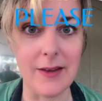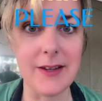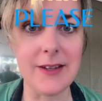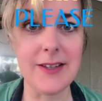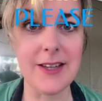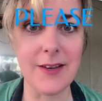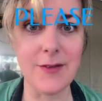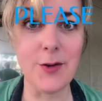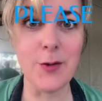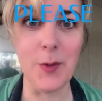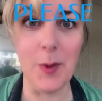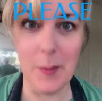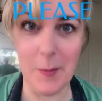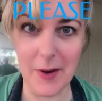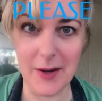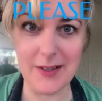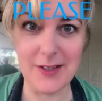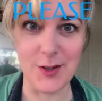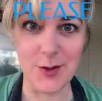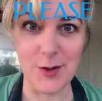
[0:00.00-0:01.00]
It'll give you
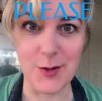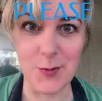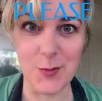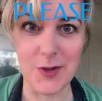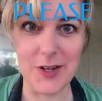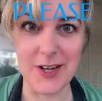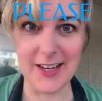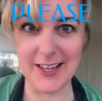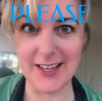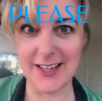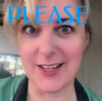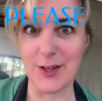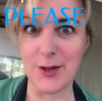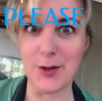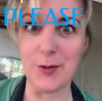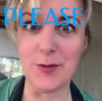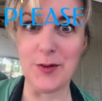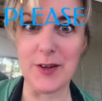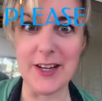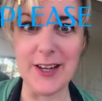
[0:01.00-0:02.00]
reminders when I get
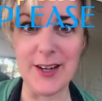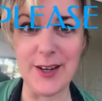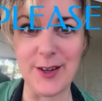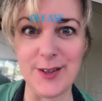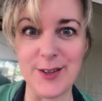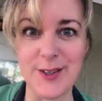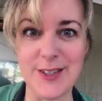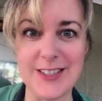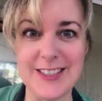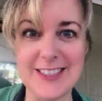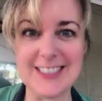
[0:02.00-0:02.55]
new videos.